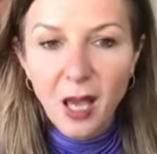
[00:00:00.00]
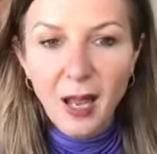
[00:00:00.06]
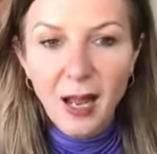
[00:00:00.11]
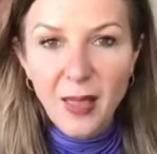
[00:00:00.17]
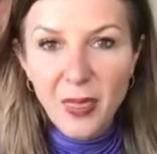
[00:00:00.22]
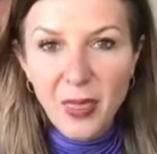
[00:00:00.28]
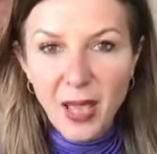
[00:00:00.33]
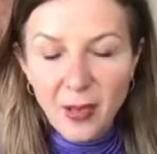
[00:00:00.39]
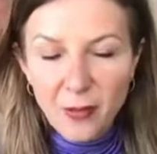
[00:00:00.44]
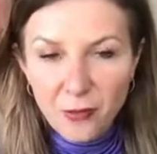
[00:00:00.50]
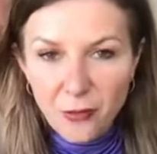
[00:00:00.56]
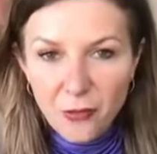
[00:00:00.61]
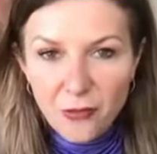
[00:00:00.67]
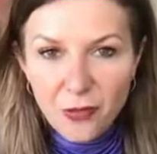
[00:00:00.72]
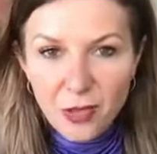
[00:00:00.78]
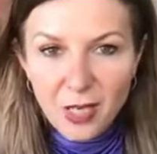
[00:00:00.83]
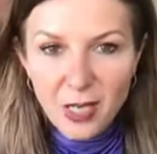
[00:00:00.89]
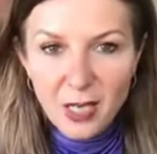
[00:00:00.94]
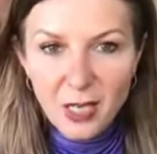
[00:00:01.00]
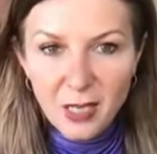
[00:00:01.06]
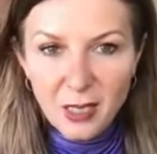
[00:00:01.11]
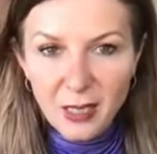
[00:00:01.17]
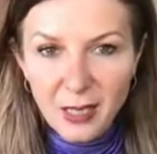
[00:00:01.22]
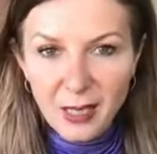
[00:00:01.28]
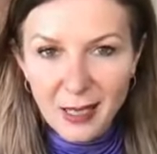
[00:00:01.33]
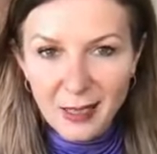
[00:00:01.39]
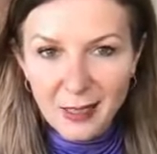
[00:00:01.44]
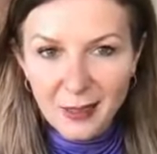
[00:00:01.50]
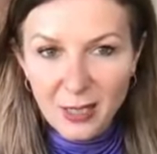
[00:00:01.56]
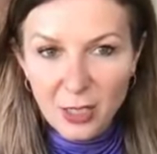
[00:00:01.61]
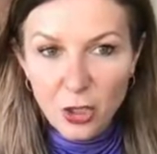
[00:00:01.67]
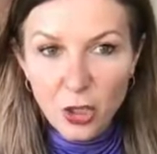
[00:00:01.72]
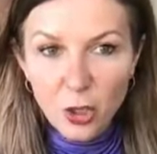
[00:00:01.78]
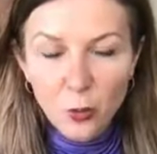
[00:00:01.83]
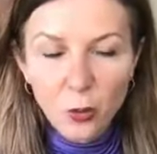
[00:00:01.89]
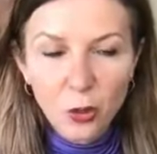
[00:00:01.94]
And that feeling, then
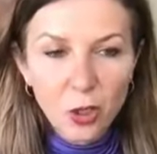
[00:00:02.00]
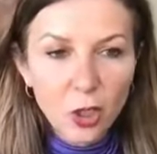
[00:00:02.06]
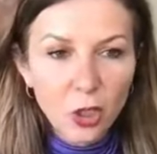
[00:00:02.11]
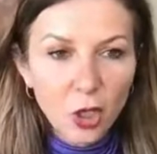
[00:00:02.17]
you